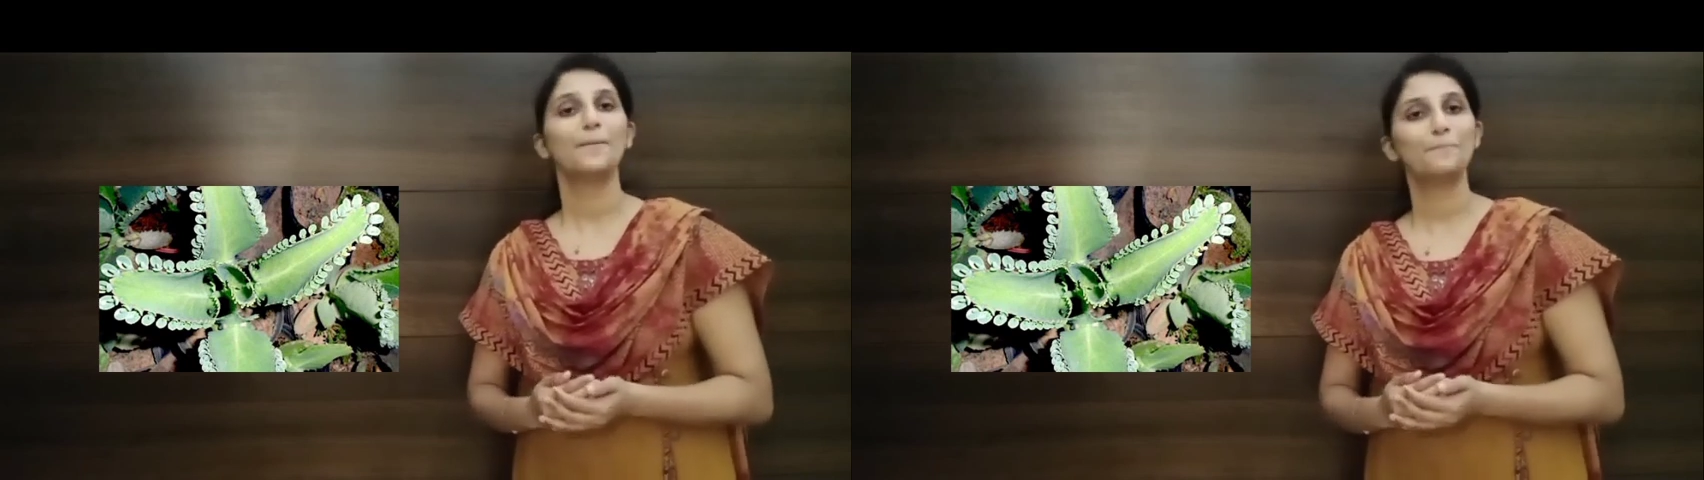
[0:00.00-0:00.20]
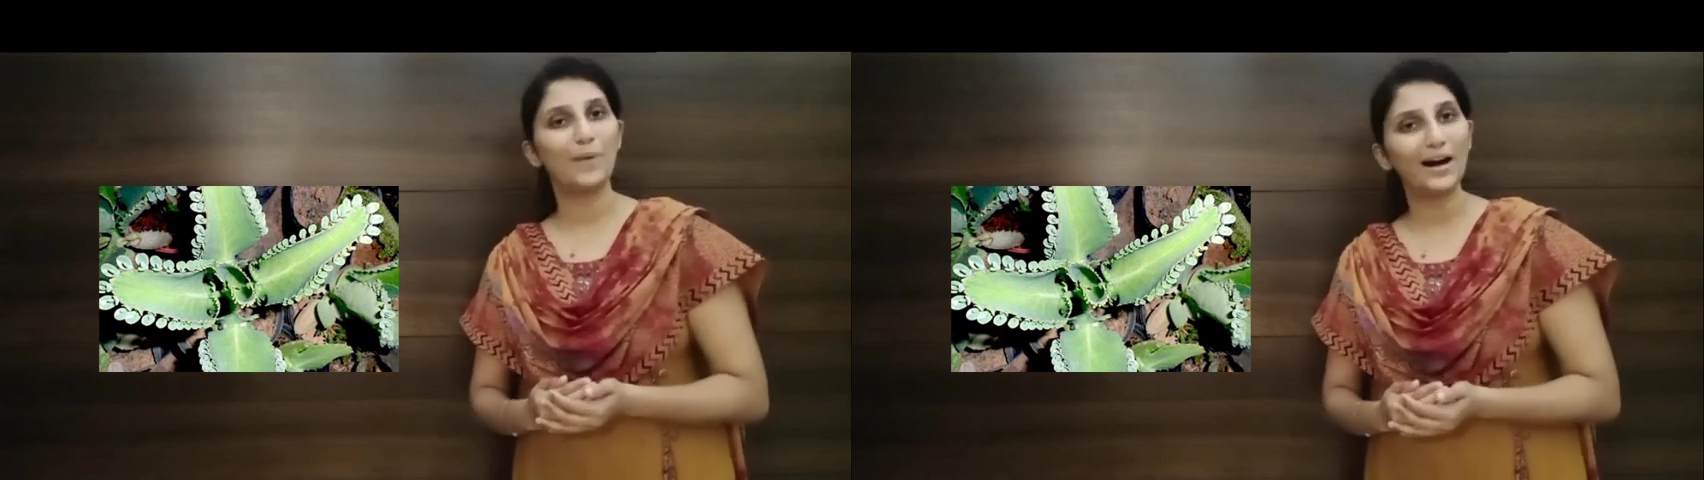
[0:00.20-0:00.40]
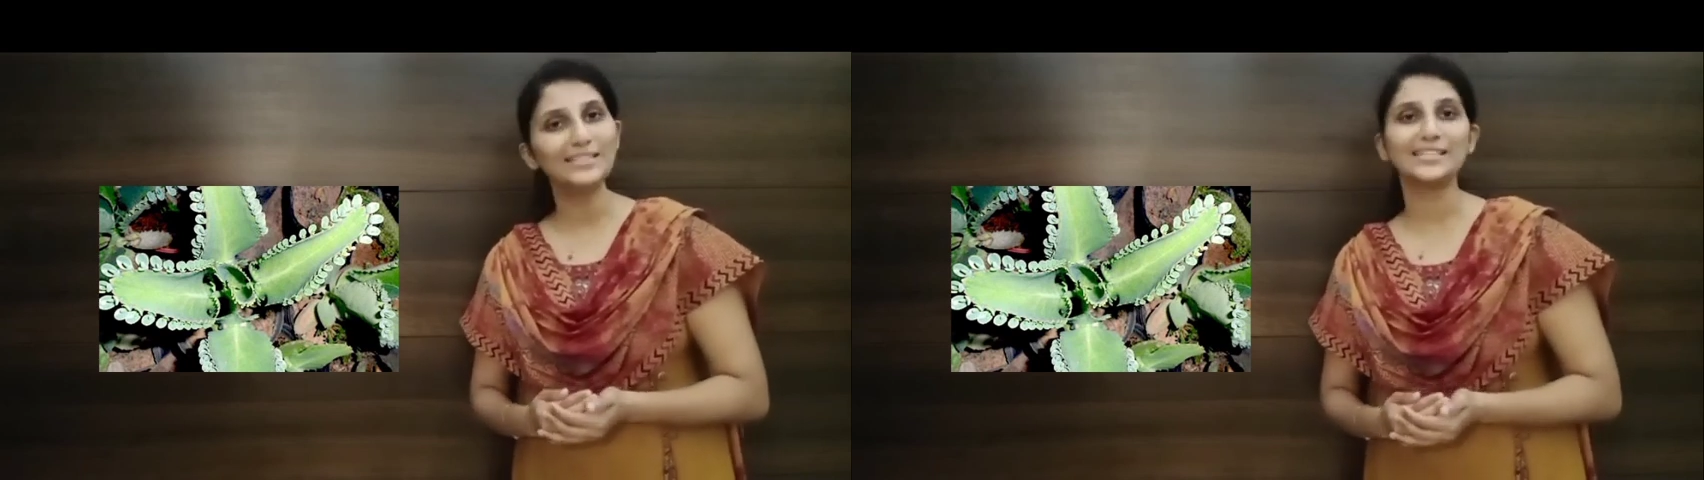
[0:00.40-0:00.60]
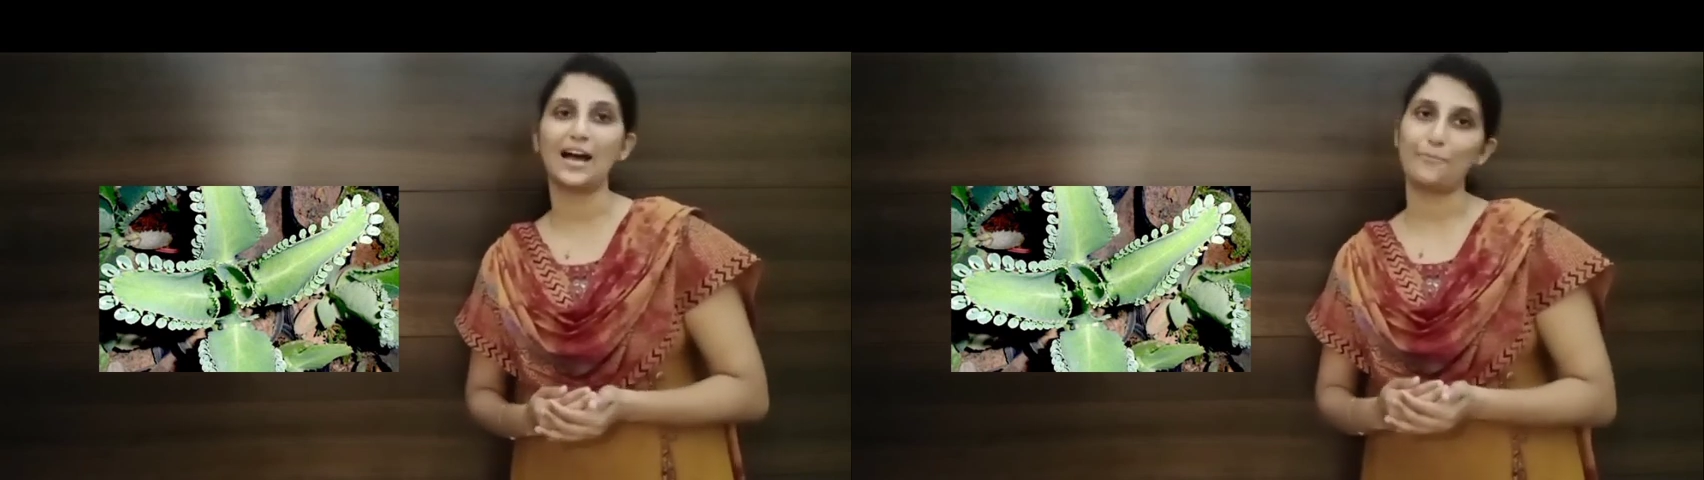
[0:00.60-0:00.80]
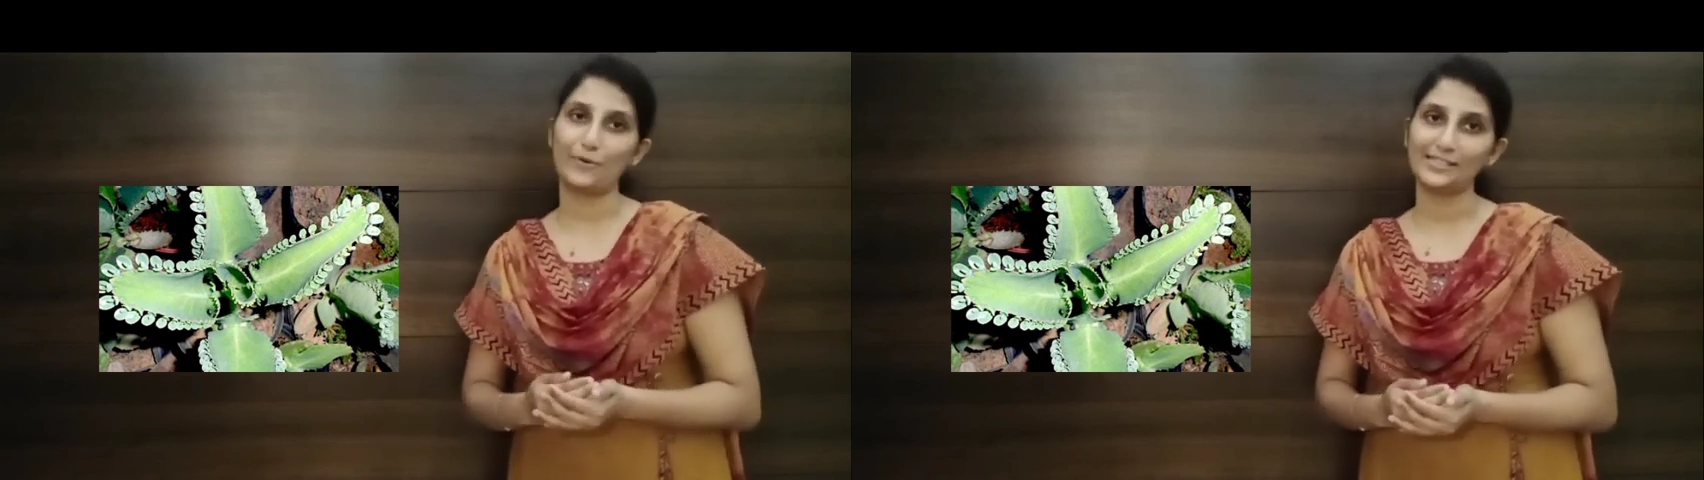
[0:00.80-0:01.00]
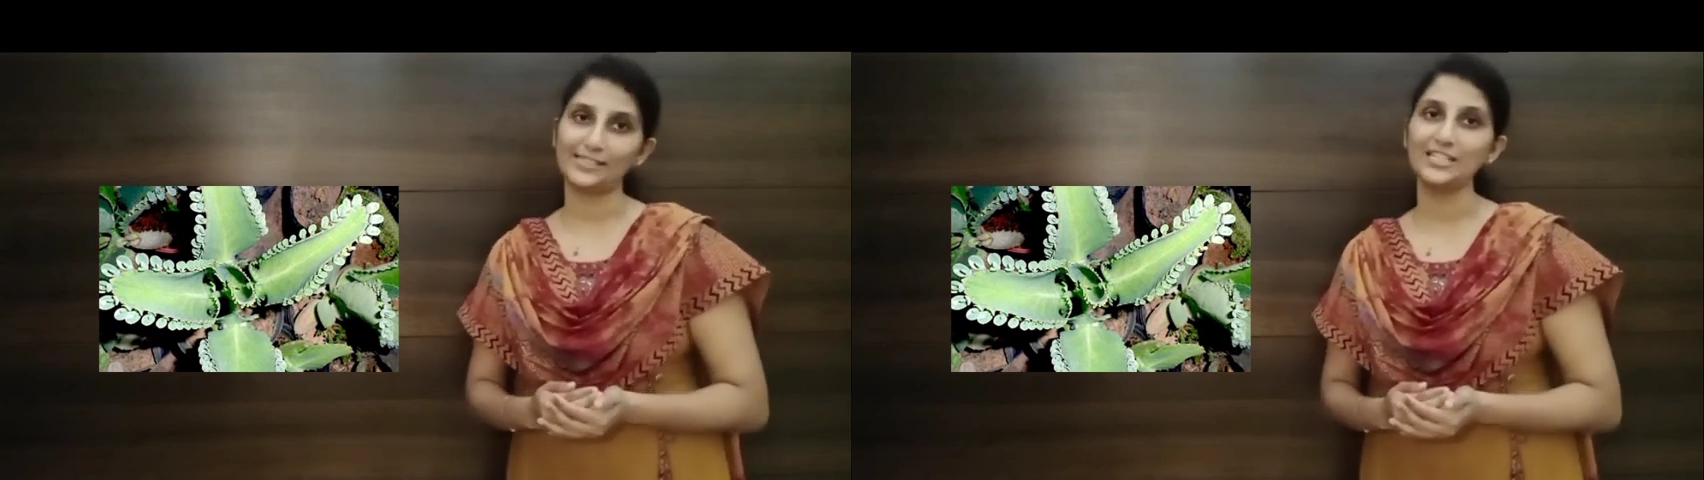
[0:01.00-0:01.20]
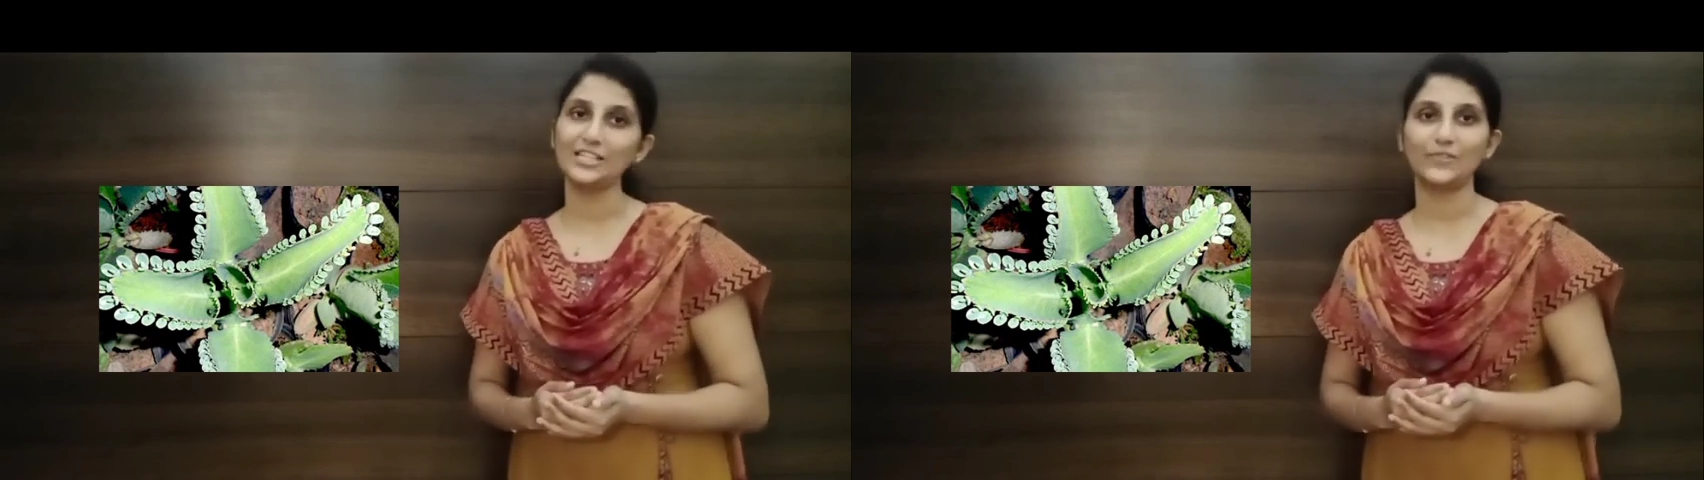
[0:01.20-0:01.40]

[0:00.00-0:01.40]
buds are present,